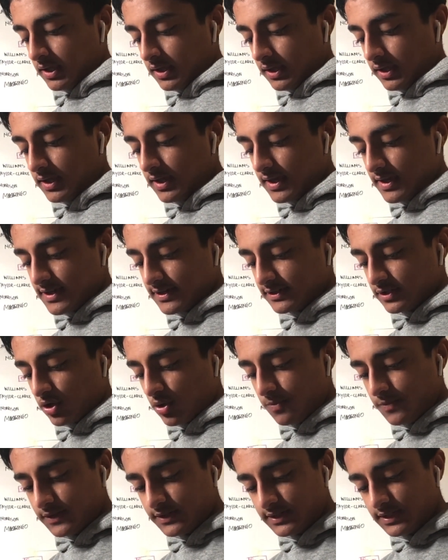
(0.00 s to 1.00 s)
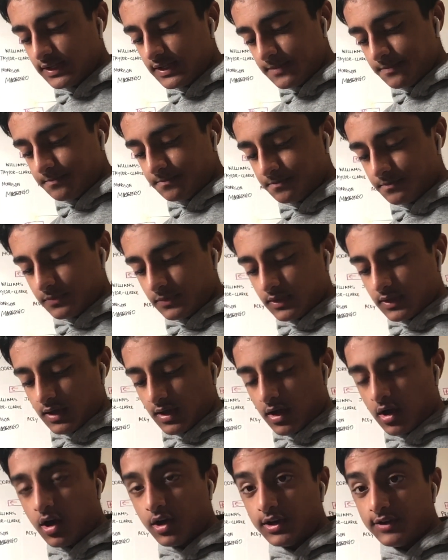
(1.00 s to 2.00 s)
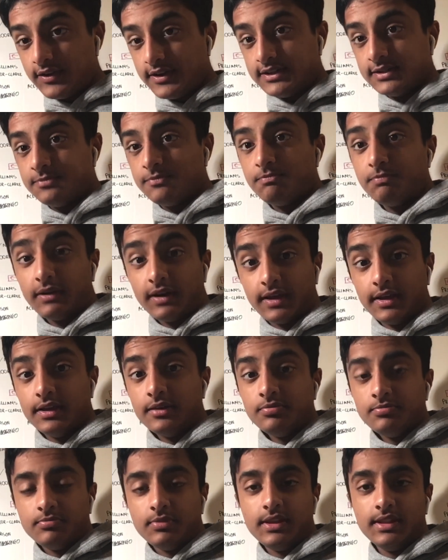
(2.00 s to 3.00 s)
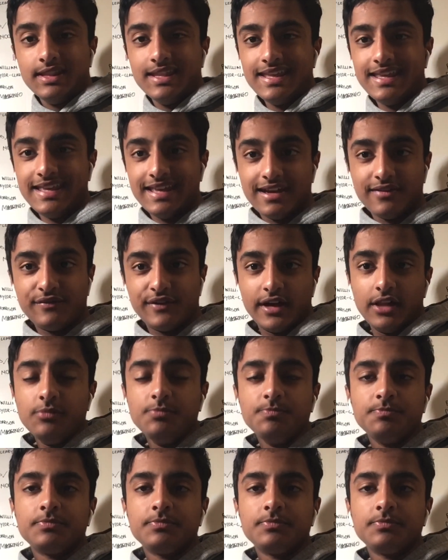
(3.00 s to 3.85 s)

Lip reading: He is obviously a highly rated player in the EFL.